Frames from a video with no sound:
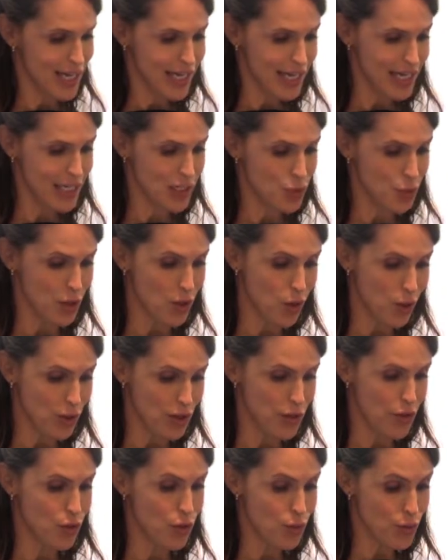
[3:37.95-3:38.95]
He has
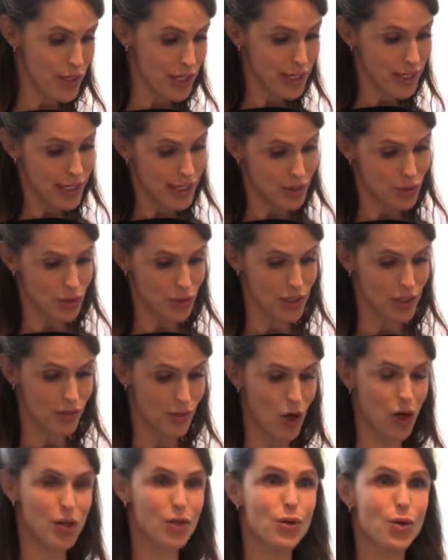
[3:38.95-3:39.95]
recorded 3 history of
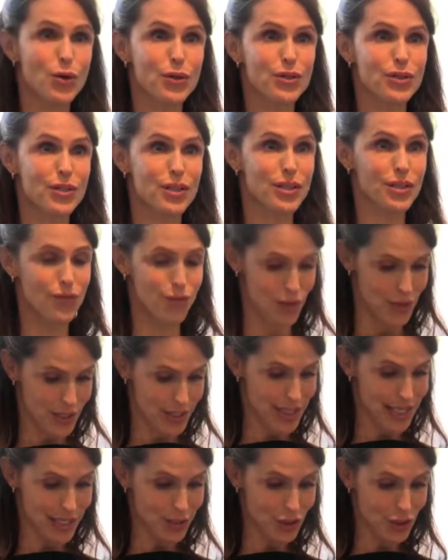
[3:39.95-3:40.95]
art courses for the
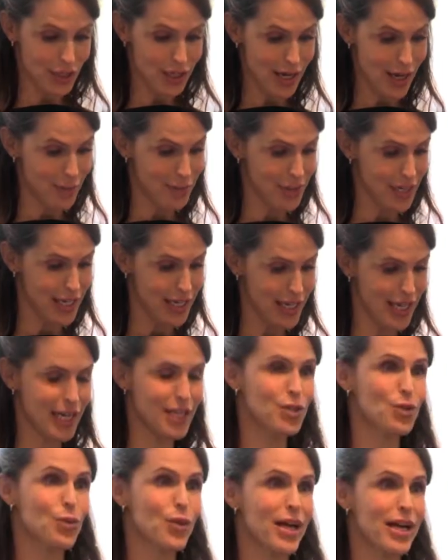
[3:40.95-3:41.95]
teaching company
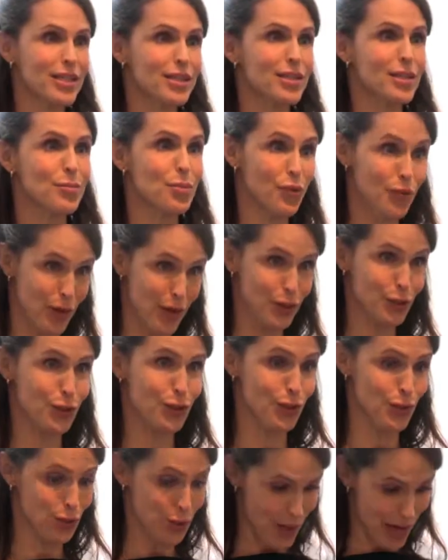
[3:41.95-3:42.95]
and directs a
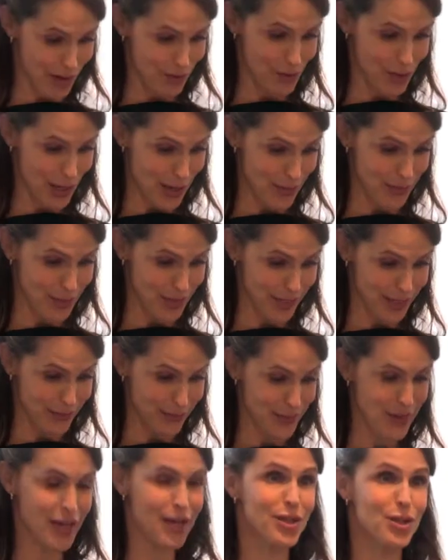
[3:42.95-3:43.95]
professional travel company,
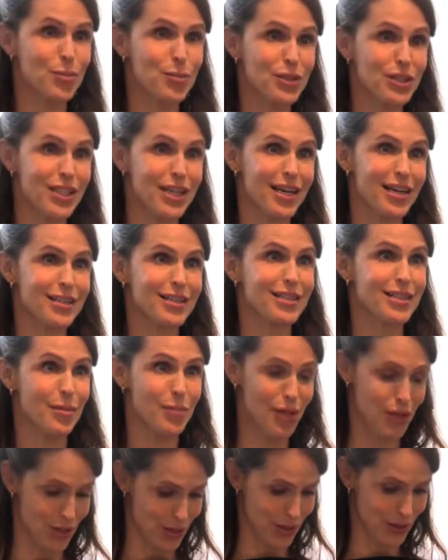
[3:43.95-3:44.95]
the Brettell
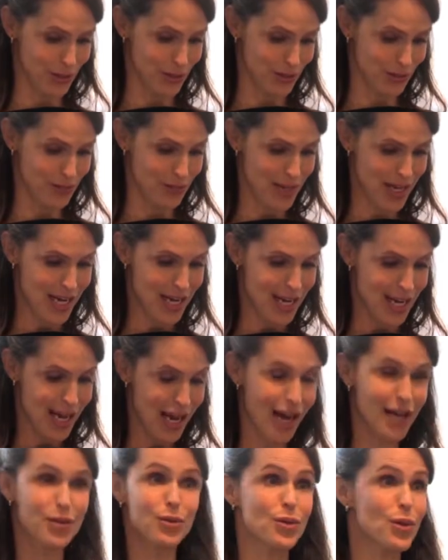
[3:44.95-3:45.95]
Seminars.
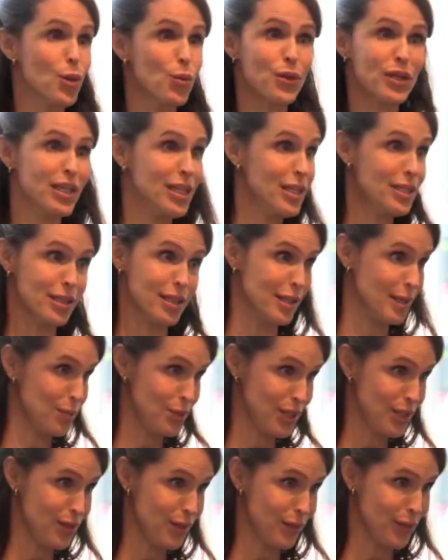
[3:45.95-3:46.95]
I don't know when he
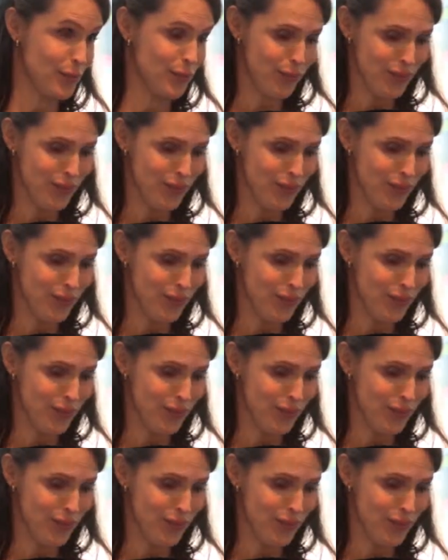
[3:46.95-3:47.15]
sleeps either.